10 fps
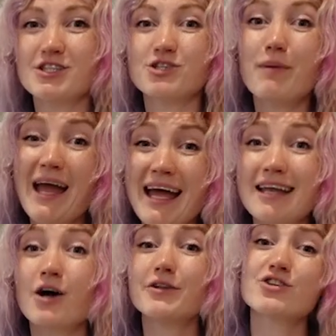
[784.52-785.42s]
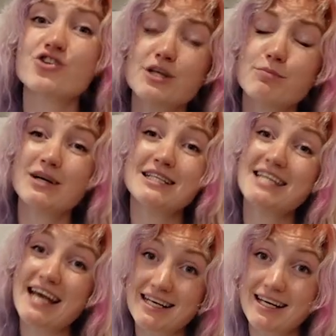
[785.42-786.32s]
it to Japan on the trip when
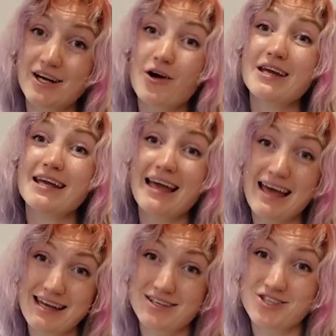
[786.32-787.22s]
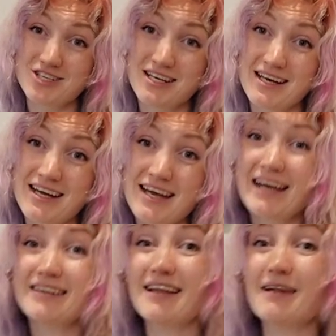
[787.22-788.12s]
Dan and I got engaged.
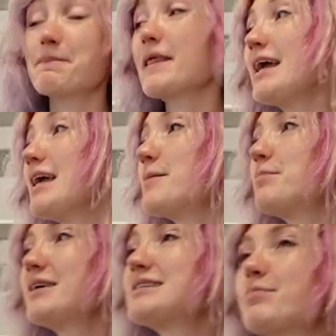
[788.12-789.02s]
And here, please